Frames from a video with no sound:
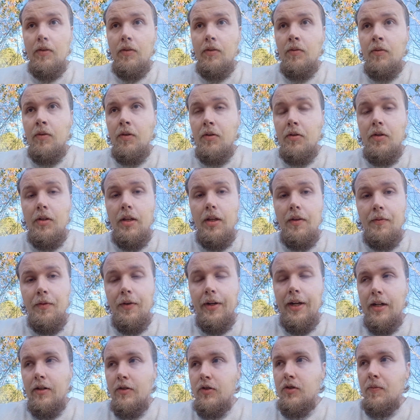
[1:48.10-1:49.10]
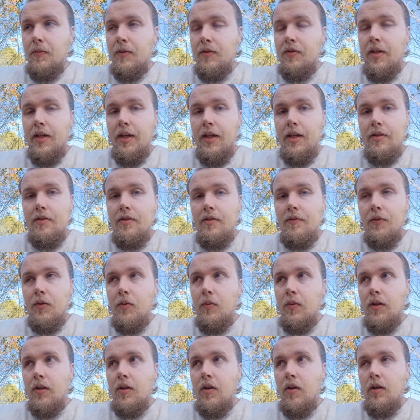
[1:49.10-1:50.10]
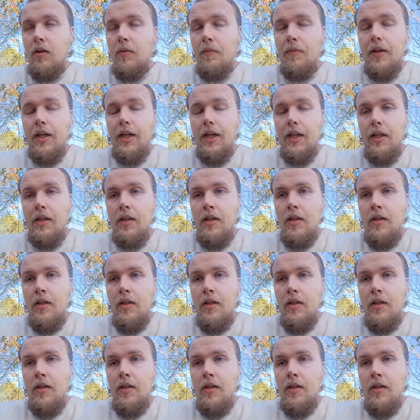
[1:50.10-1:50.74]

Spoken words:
or Clifford algebras, I guess, if you want to call them that.